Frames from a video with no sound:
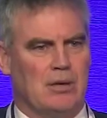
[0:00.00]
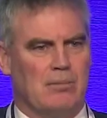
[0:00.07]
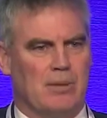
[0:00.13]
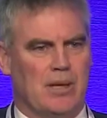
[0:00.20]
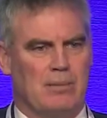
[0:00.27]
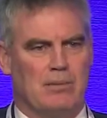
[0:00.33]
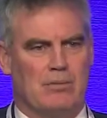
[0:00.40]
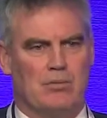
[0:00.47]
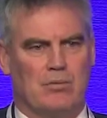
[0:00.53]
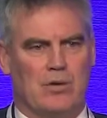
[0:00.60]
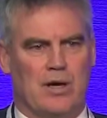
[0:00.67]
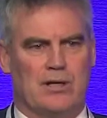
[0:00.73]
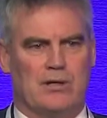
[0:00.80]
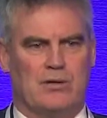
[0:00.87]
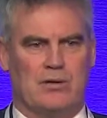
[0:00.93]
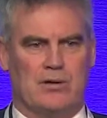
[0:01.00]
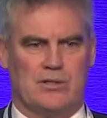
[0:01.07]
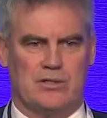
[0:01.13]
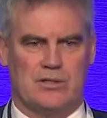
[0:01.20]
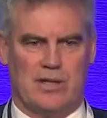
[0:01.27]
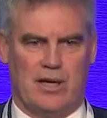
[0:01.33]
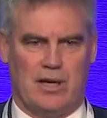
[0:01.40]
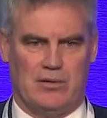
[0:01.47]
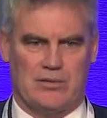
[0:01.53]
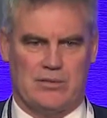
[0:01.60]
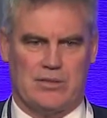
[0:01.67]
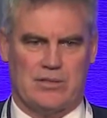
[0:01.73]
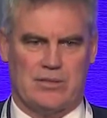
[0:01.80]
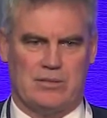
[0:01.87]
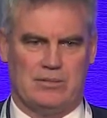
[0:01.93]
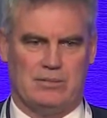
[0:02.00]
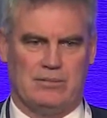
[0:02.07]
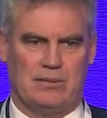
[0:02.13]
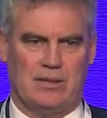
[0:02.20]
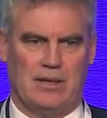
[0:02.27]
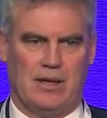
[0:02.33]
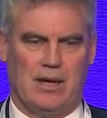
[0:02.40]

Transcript: people right across the health system